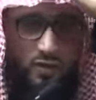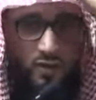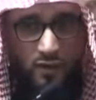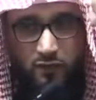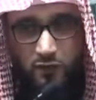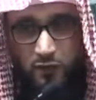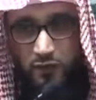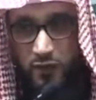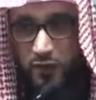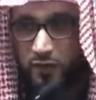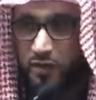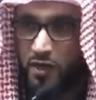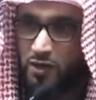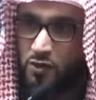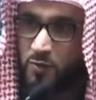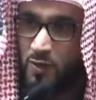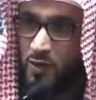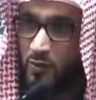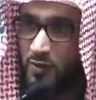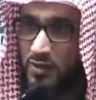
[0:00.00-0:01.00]
the love of Allah
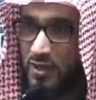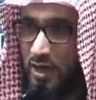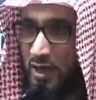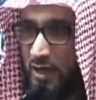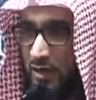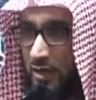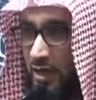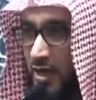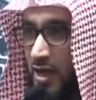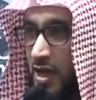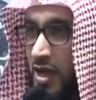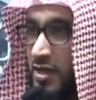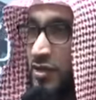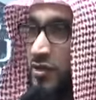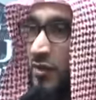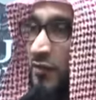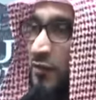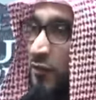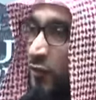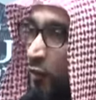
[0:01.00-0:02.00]
subhanahu wa ta'ala,
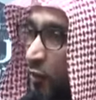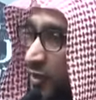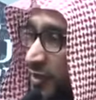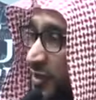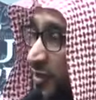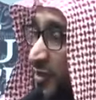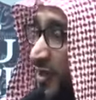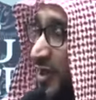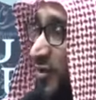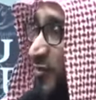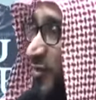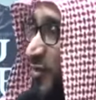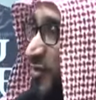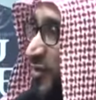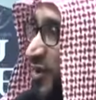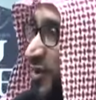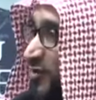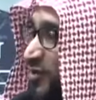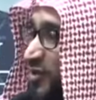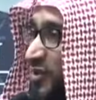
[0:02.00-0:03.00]
some voices here
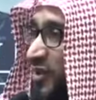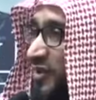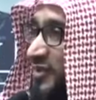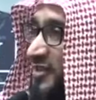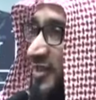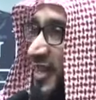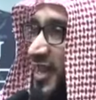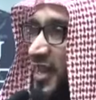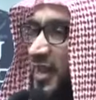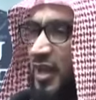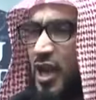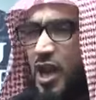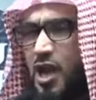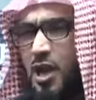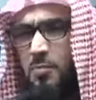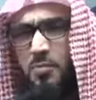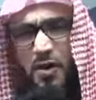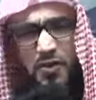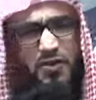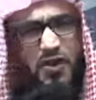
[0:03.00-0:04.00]
and there start saying,
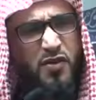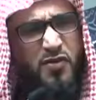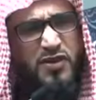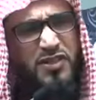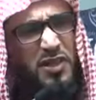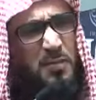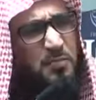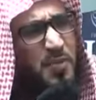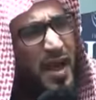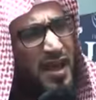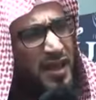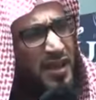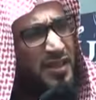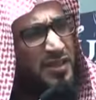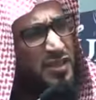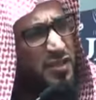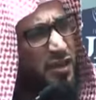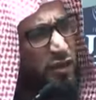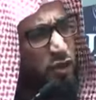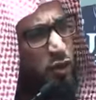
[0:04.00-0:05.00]
but there is a
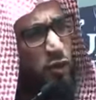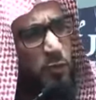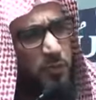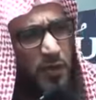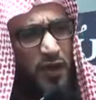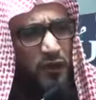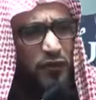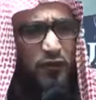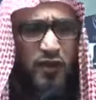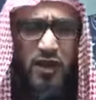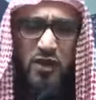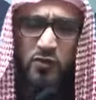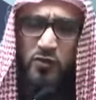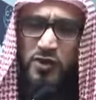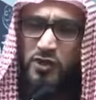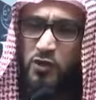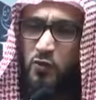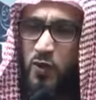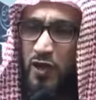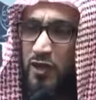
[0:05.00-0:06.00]
balance, there should be fear
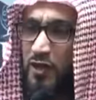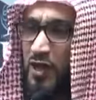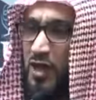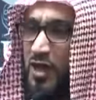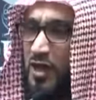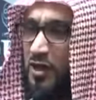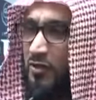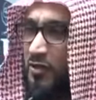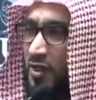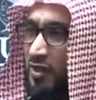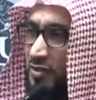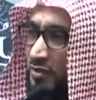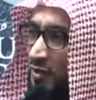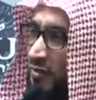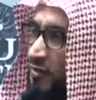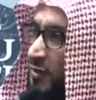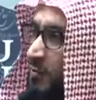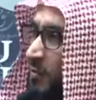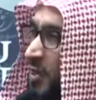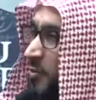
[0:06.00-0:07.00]
as well. These
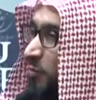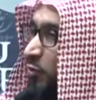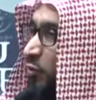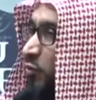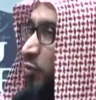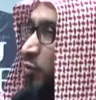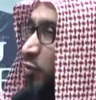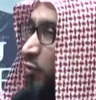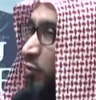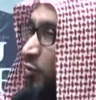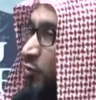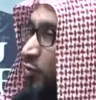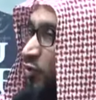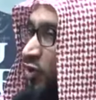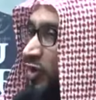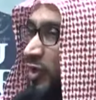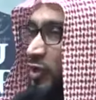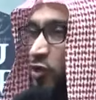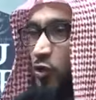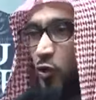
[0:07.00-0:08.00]
are the people who
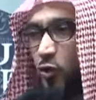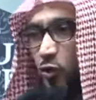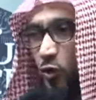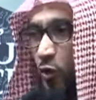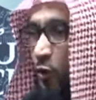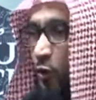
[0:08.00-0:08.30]
usually talk